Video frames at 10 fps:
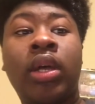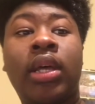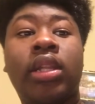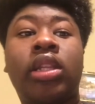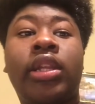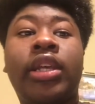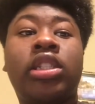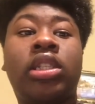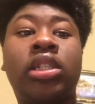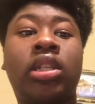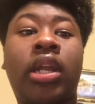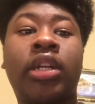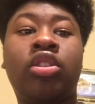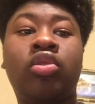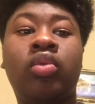the next thing that I
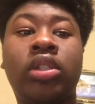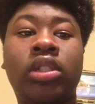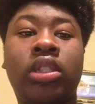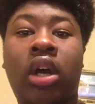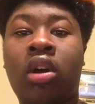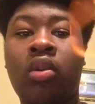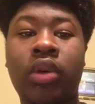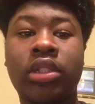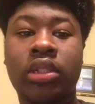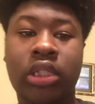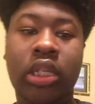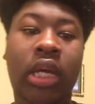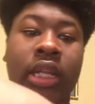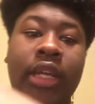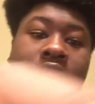do is I always got like